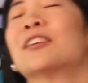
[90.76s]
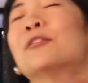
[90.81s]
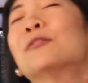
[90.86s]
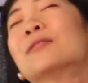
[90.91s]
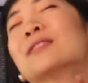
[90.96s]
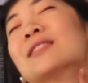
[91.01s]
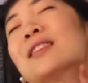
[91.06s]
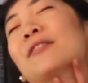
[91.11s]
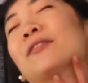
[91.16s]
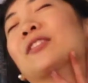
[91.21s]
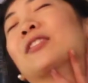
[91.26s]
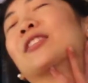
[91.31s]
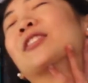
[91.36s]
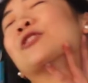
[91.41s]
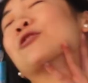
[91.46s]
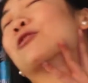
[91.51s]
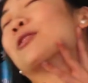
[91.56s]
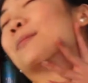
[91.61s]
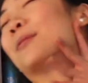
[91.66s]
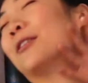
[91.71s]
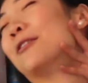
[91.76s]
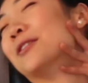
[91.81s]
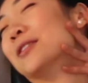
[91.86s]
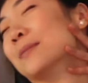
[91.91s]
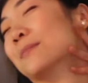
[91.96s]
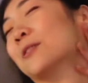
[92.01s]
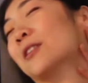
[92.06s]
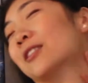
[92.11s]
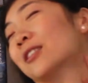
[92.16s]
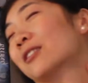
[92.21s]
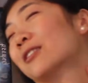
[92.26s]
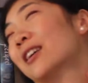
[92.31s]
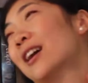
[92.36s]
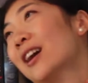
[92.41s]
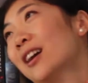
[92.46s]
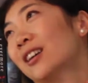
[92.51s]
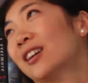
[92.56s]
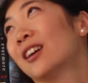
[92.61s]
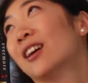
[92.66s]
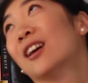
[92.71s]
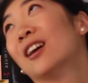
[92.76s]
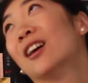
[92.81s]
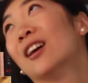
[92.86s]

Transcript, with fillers: They always love their extreme close-ups on their neck.